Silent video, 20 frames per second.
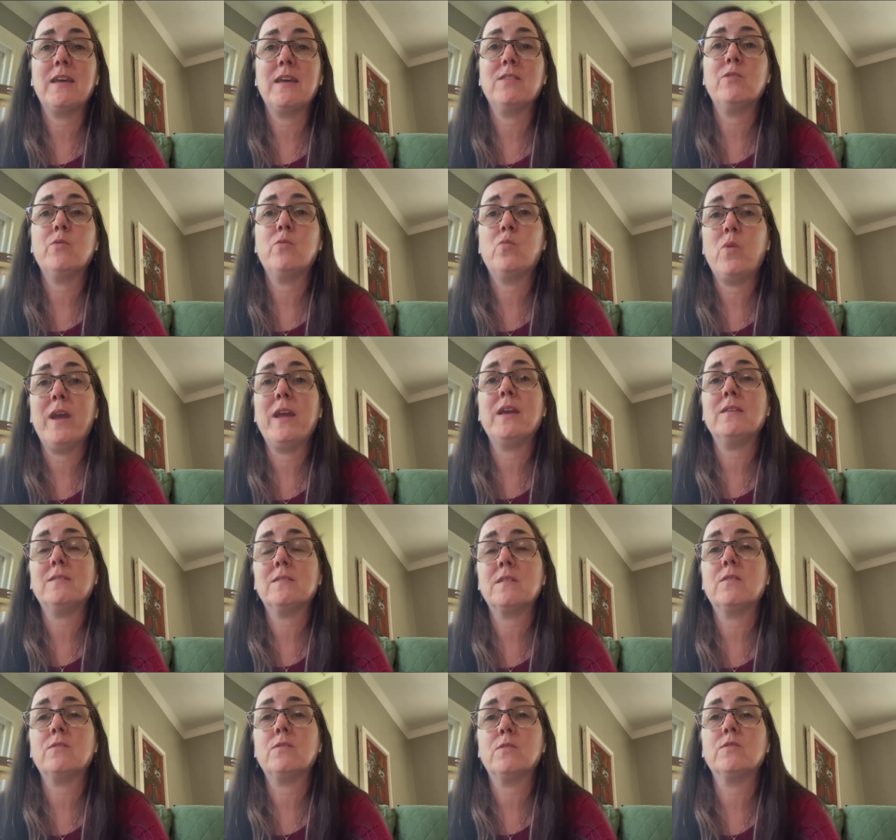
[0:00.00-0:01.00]
and the
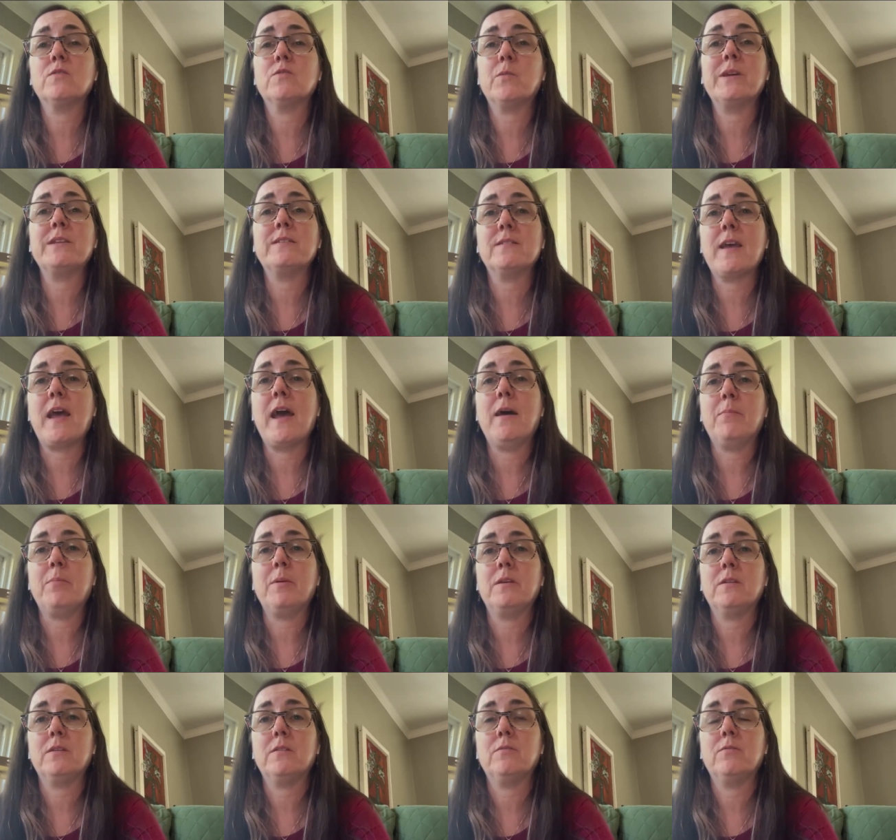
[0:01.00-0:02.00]
ways that those wins
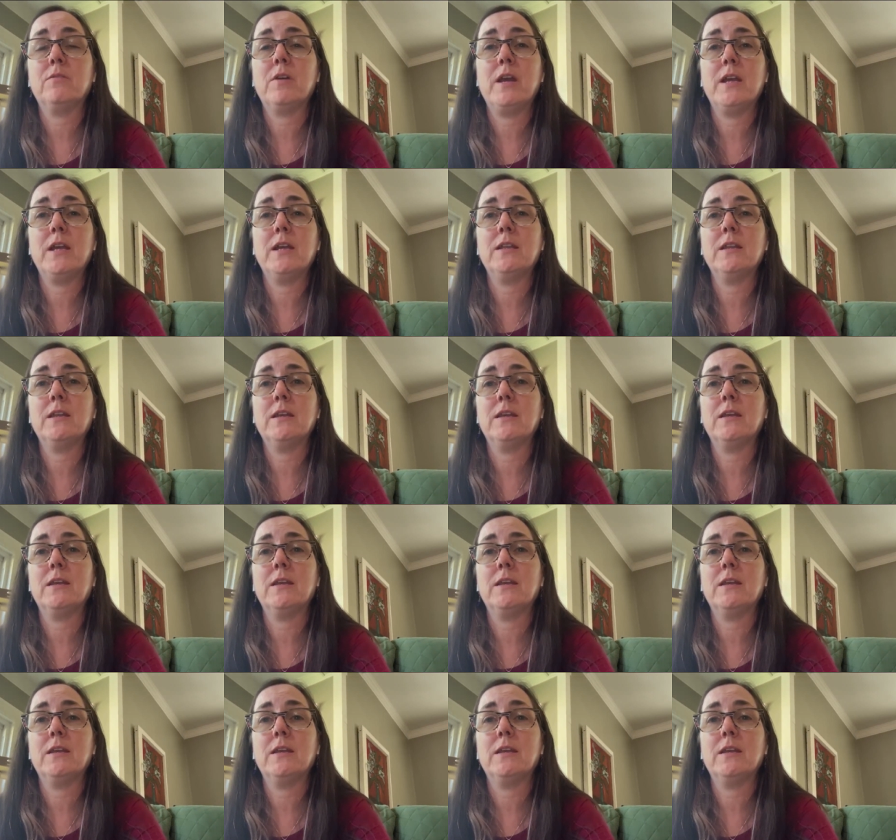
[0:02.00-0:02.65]
happen, right?